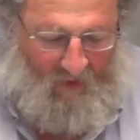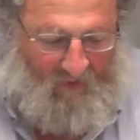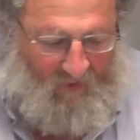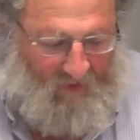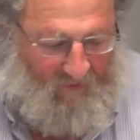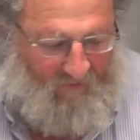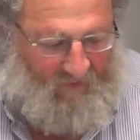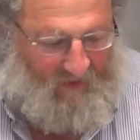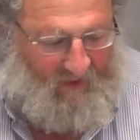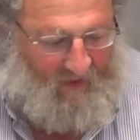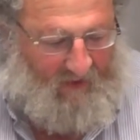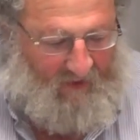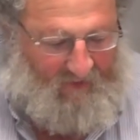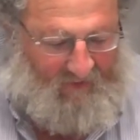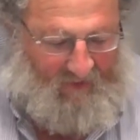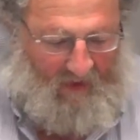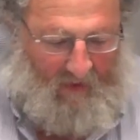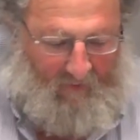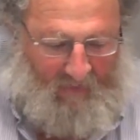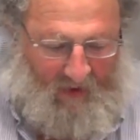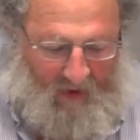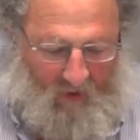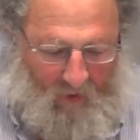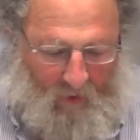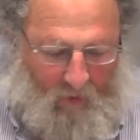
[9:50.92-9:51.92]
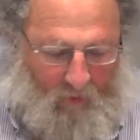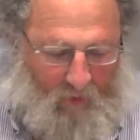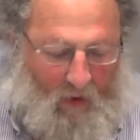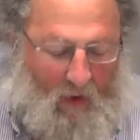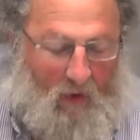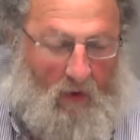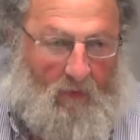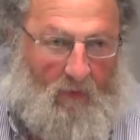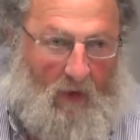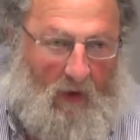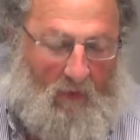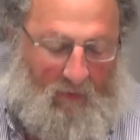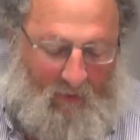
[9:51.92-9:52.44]
So Vicky Tamir, who
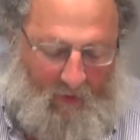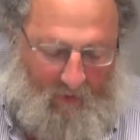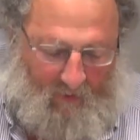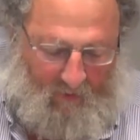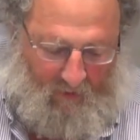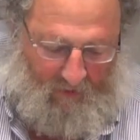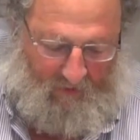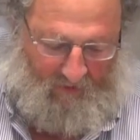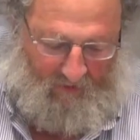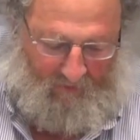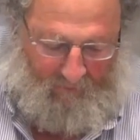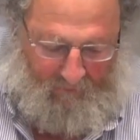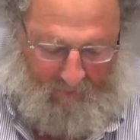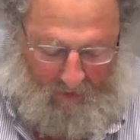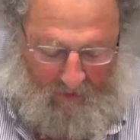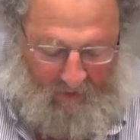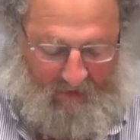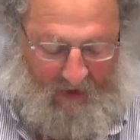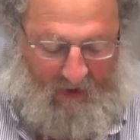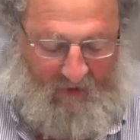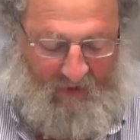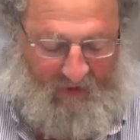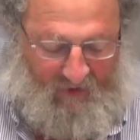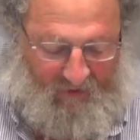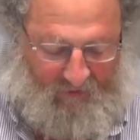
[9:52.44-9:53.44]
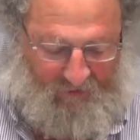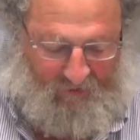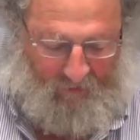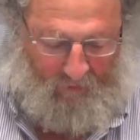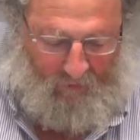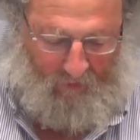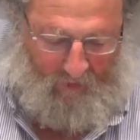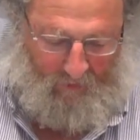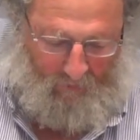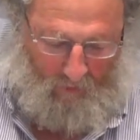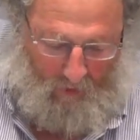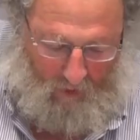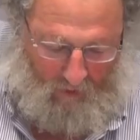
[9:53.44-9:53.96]
wrote about Bulgarian
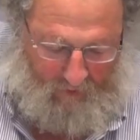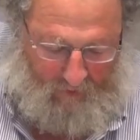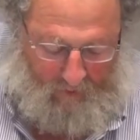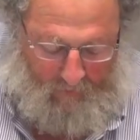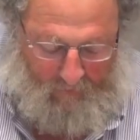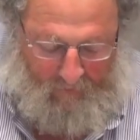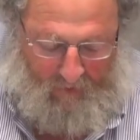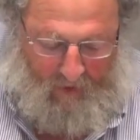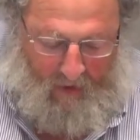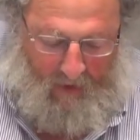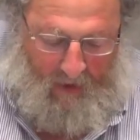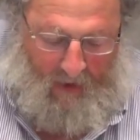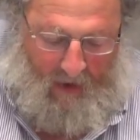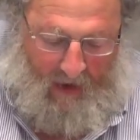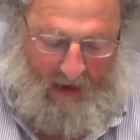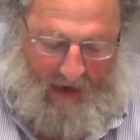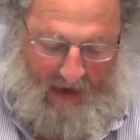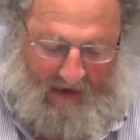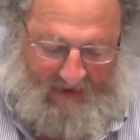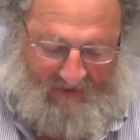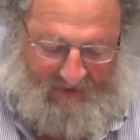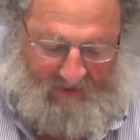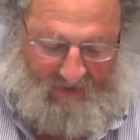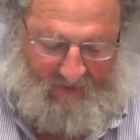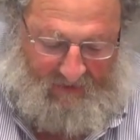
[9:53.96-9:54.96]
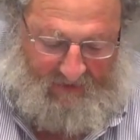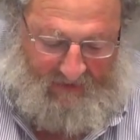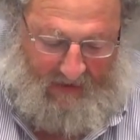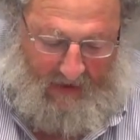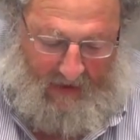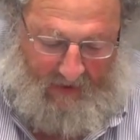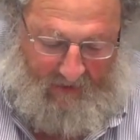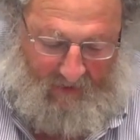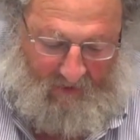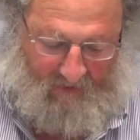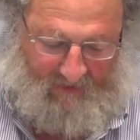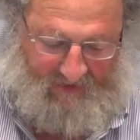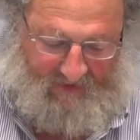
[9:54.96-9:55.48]
Jewry, wrote, as to
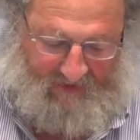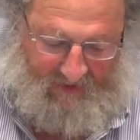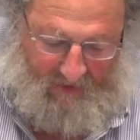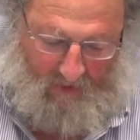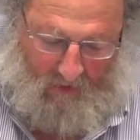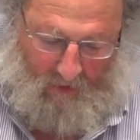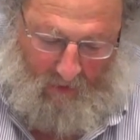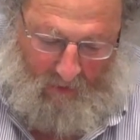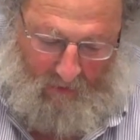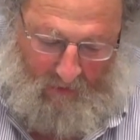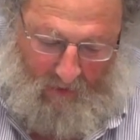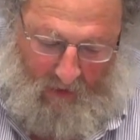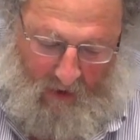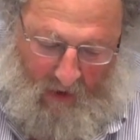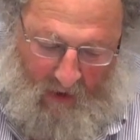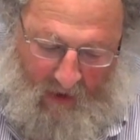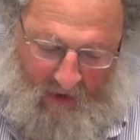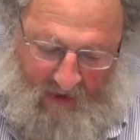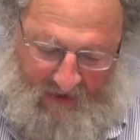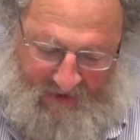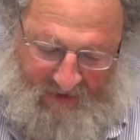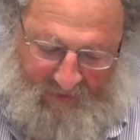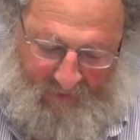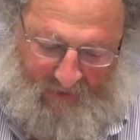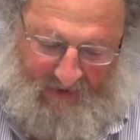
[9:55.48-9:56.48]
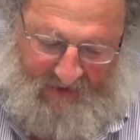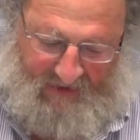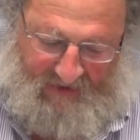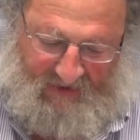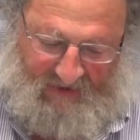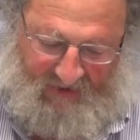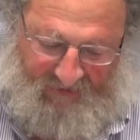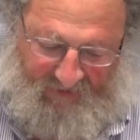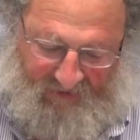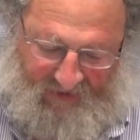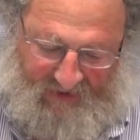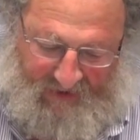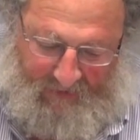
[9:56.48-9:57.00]
Daniel Chione, his
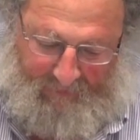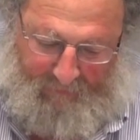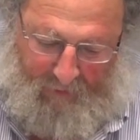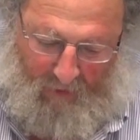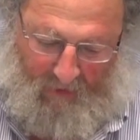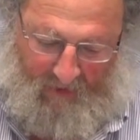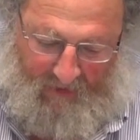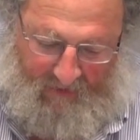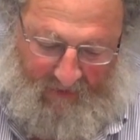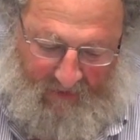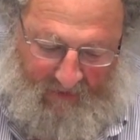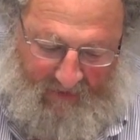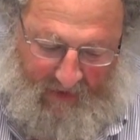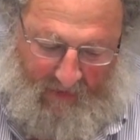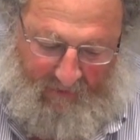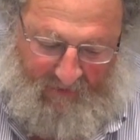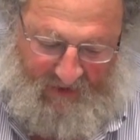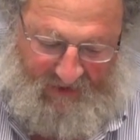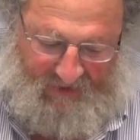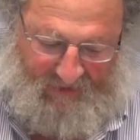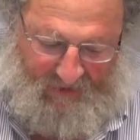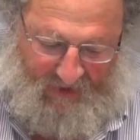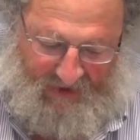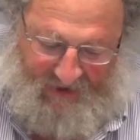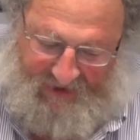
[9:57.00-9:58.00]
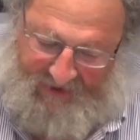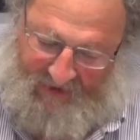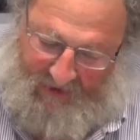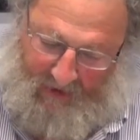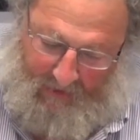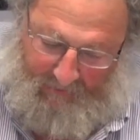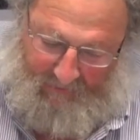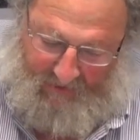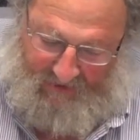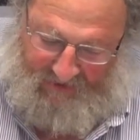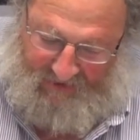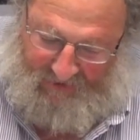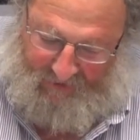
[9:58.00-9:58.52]
reasons for supporting the demonstration
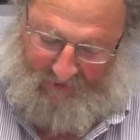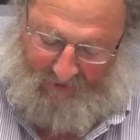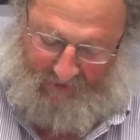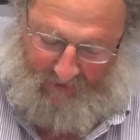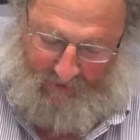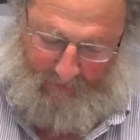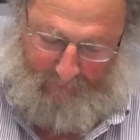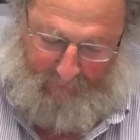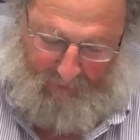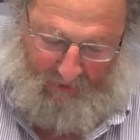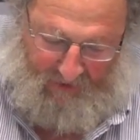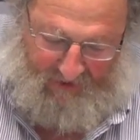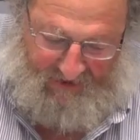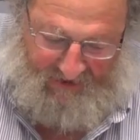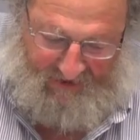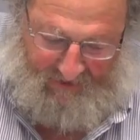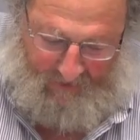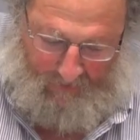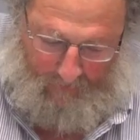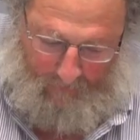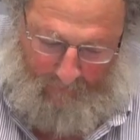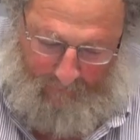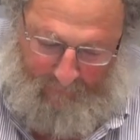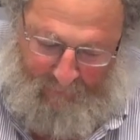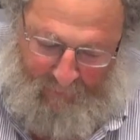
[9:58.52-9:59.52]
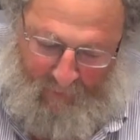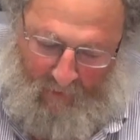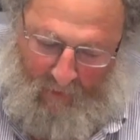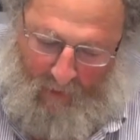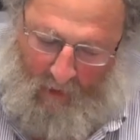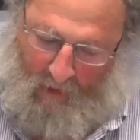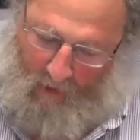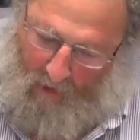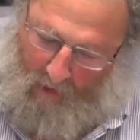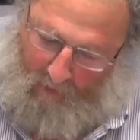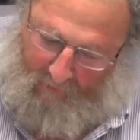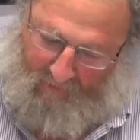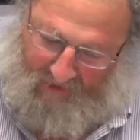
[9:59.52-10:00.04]
had been strictly personal.
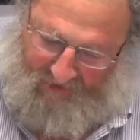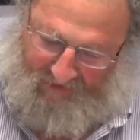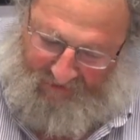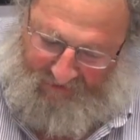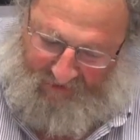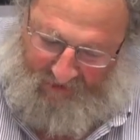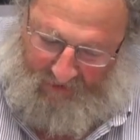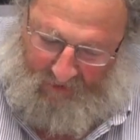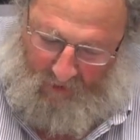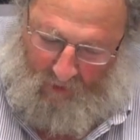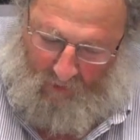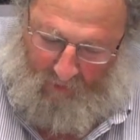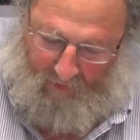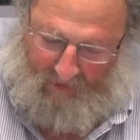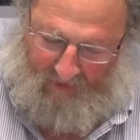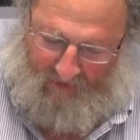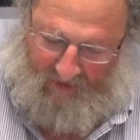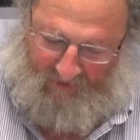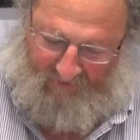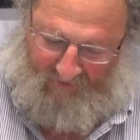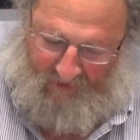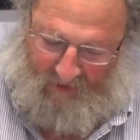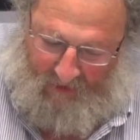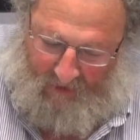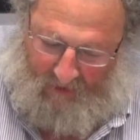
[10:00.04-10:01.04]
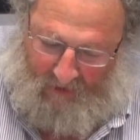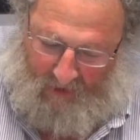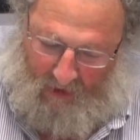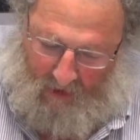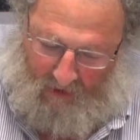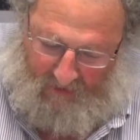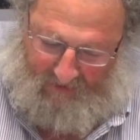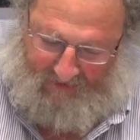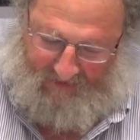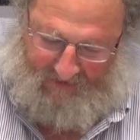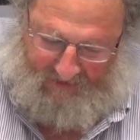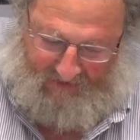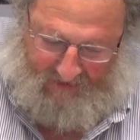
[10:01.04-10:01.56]
A mystic who believed in
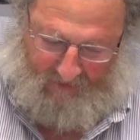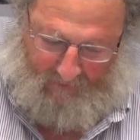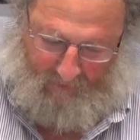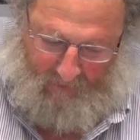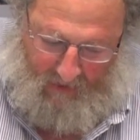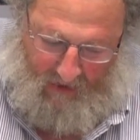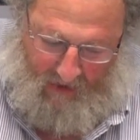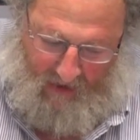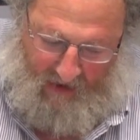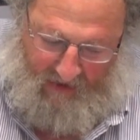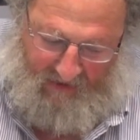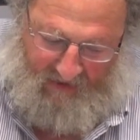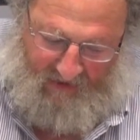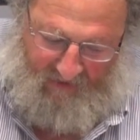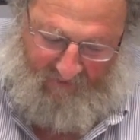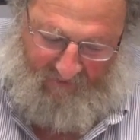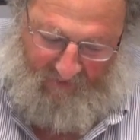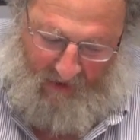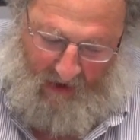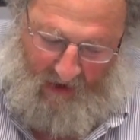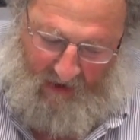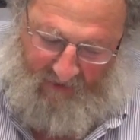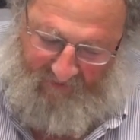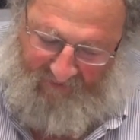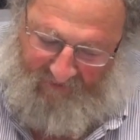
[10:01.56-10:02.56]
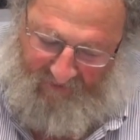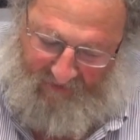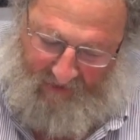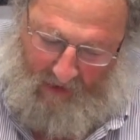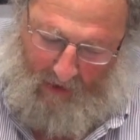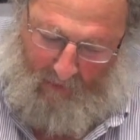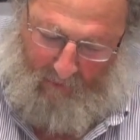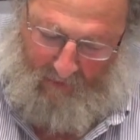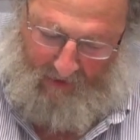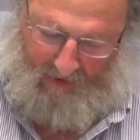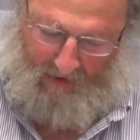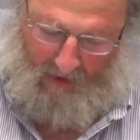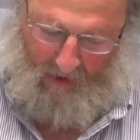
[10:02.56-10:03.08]
occultism and divine
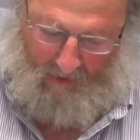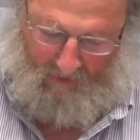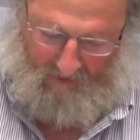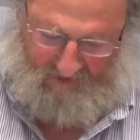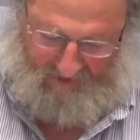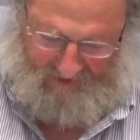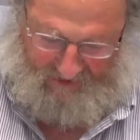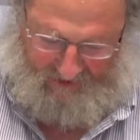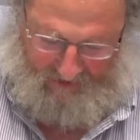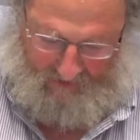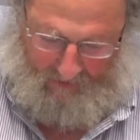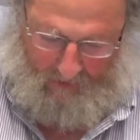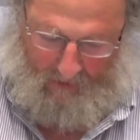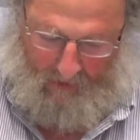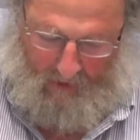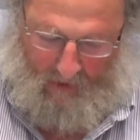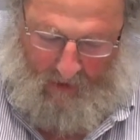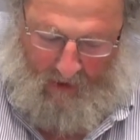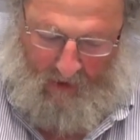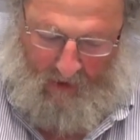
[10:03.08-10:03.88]
phenomenology,